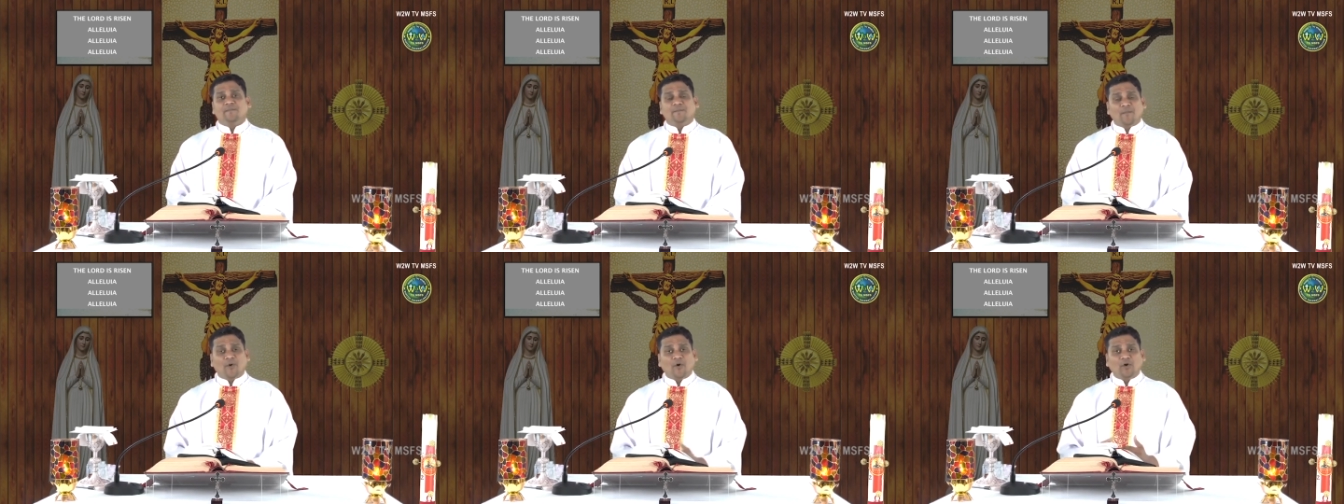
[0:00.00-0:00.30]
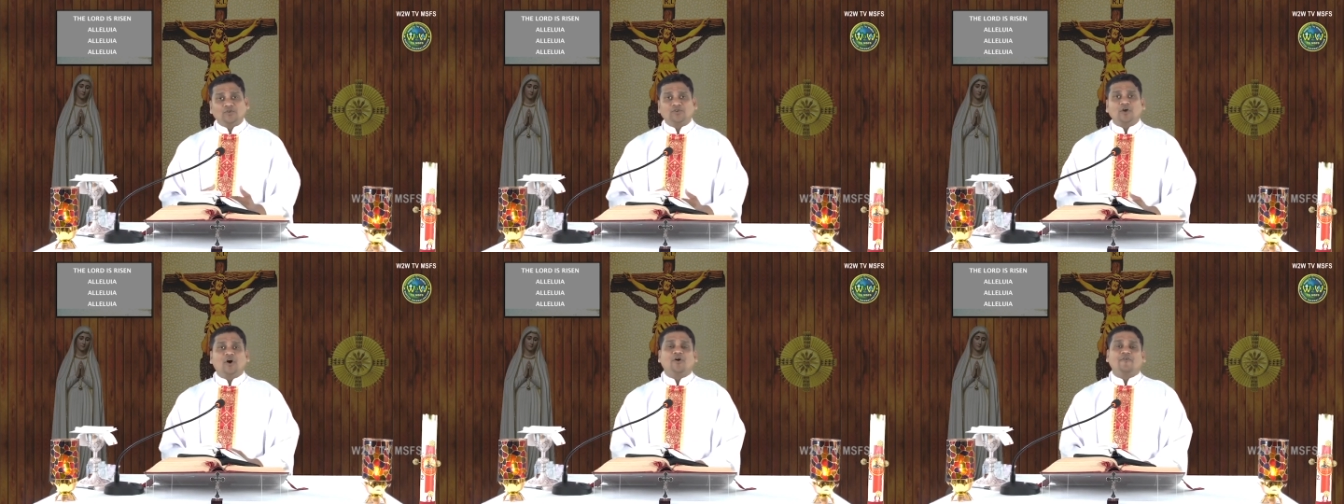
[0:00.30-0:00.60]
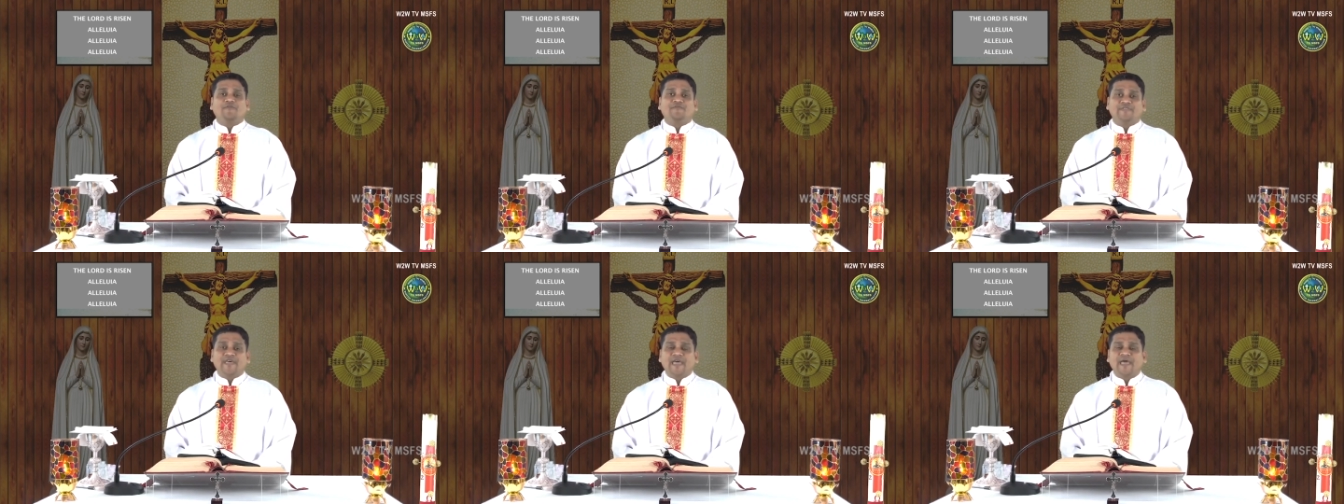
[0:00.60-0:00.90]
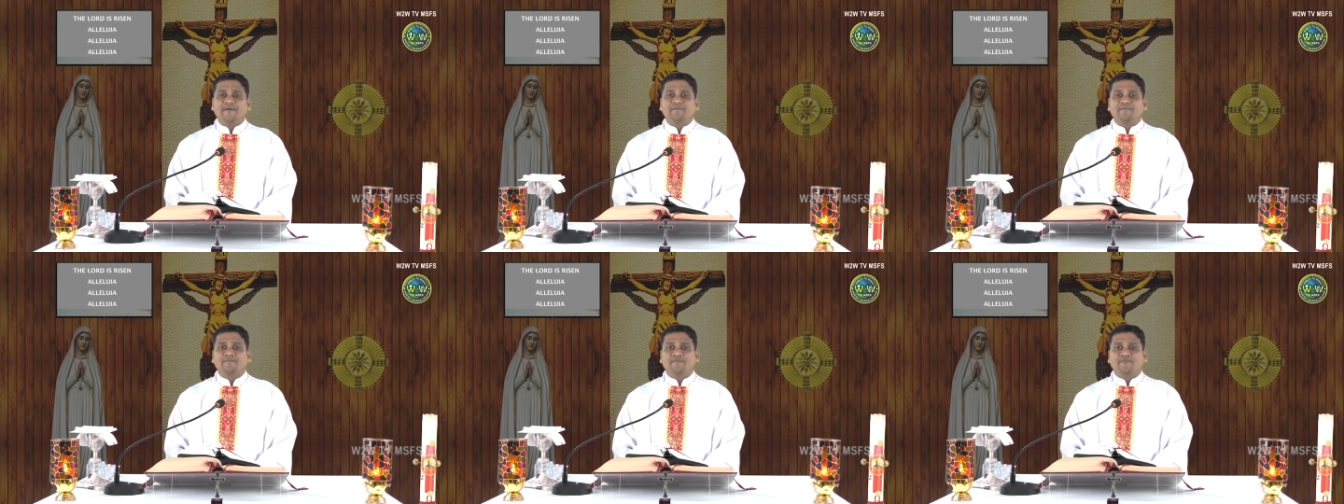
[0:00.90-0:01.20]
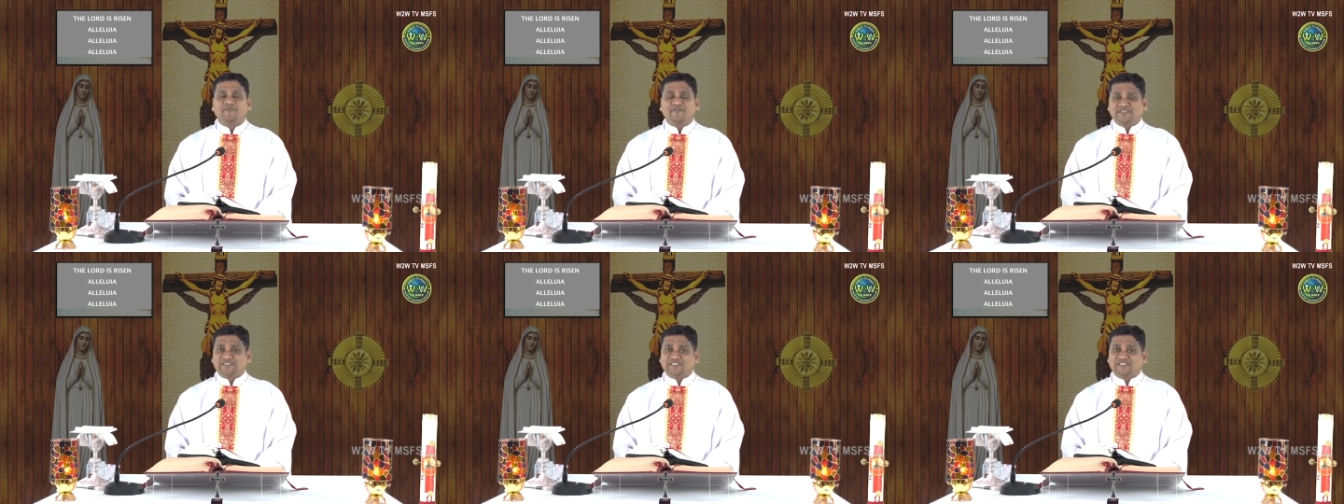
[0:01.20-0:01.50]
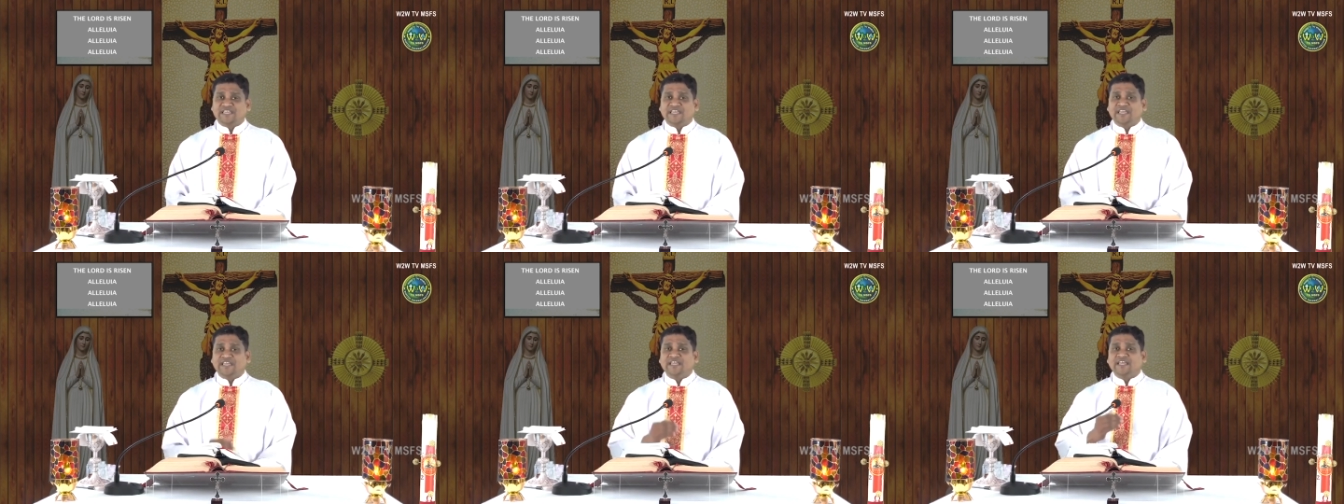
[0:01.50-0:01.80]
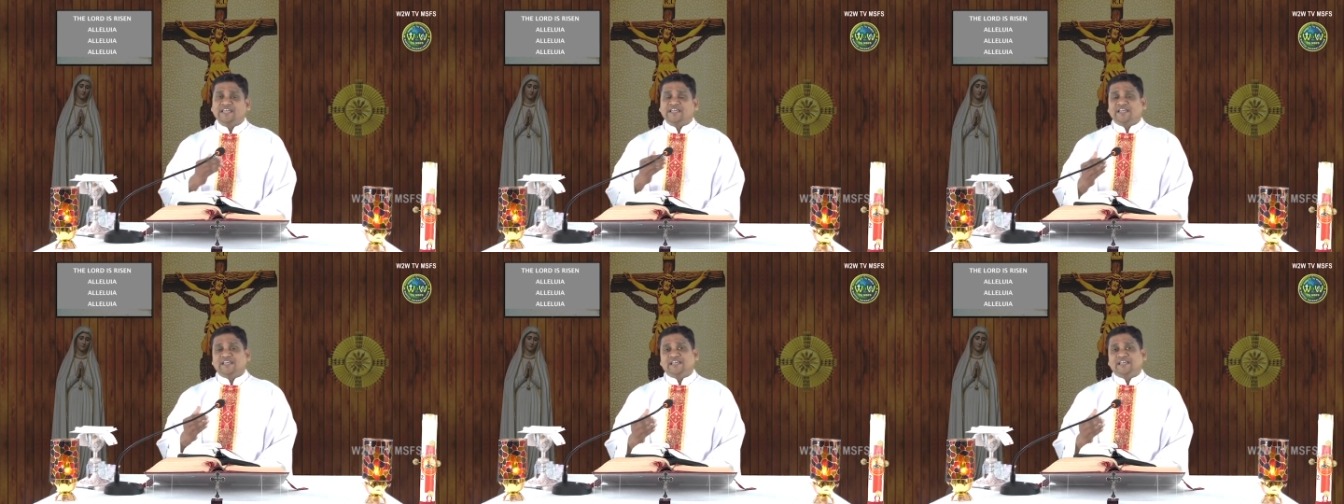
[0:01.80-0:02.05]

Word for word: both of them, we see,